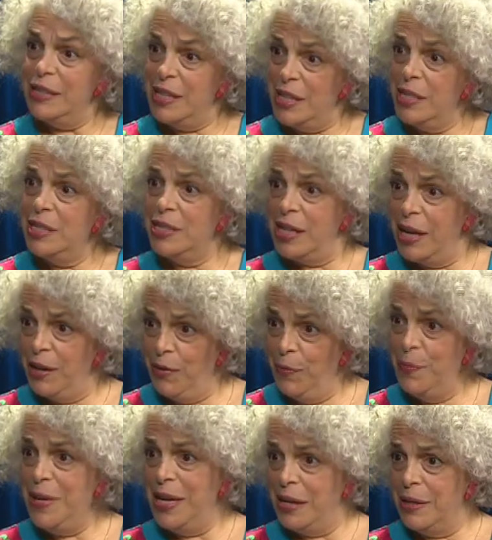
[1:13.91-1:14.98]
they tell
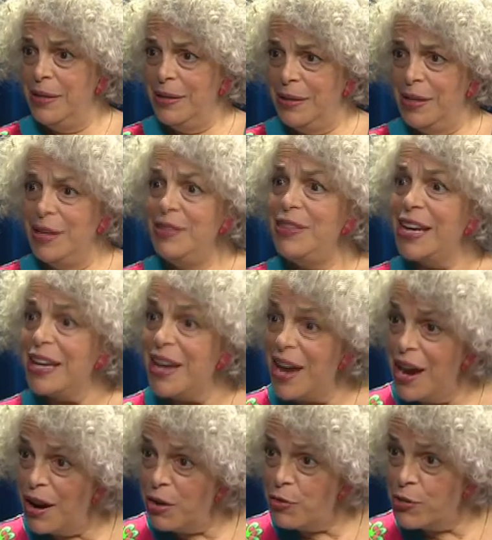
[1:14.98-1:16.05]
me, in the
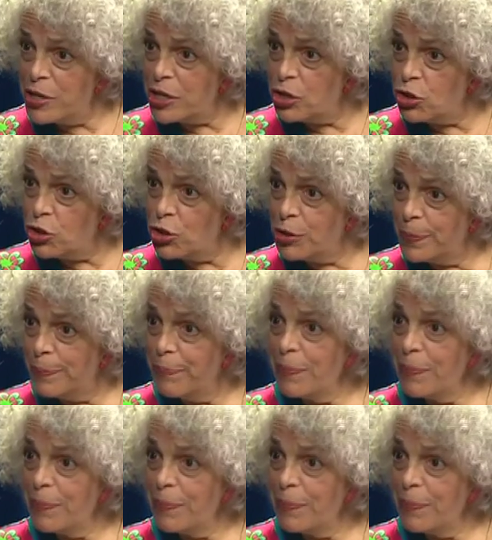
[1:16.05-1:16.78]
carriage.